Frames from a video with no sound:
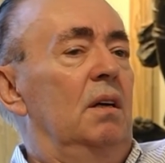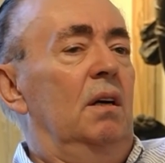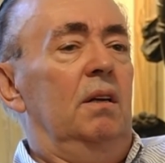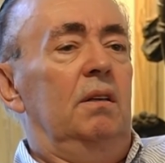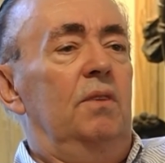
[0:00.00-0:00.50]

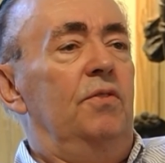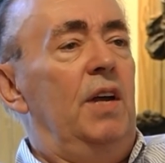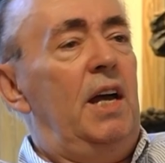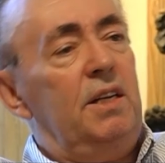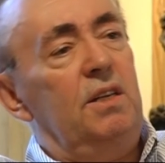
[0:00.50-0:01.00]
and different
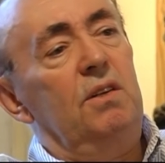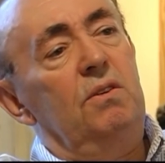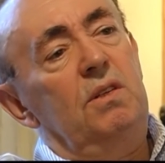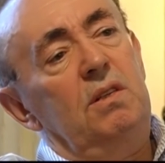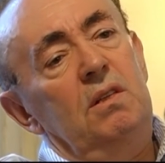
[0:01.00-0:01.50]

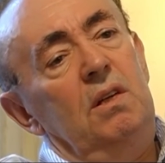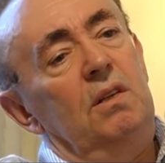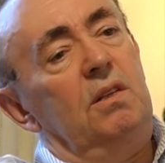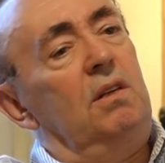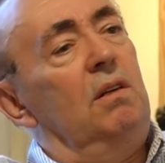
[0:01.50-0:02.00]
attitudes
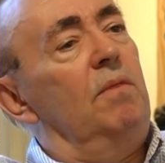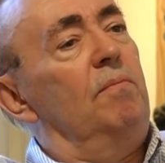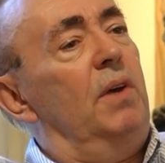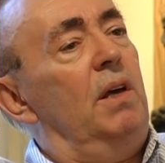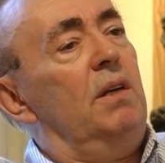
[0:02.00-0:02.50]
to human
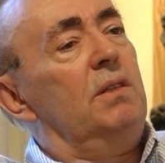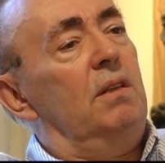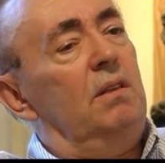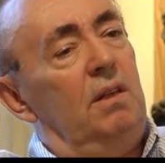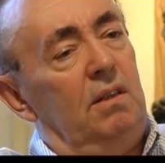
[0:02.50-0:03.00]
beings and
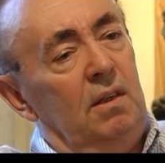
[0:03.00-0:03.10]
the